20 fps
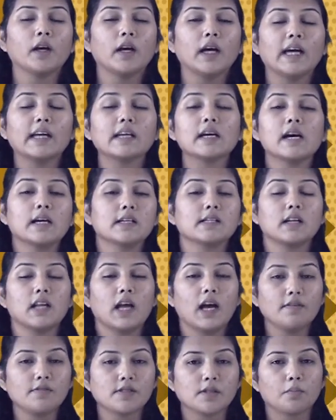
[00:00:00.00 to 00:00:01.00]
It has
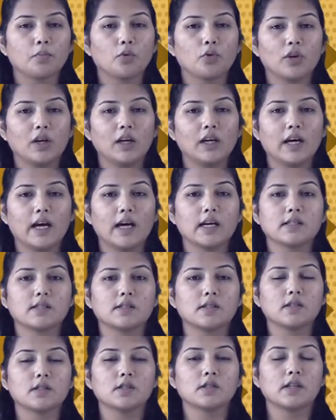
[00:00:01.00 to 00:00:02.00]
life-supporting
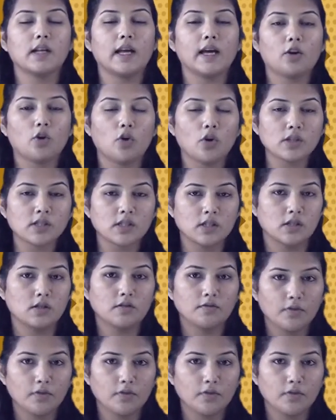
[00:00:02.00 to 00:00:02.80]
gases like oxygen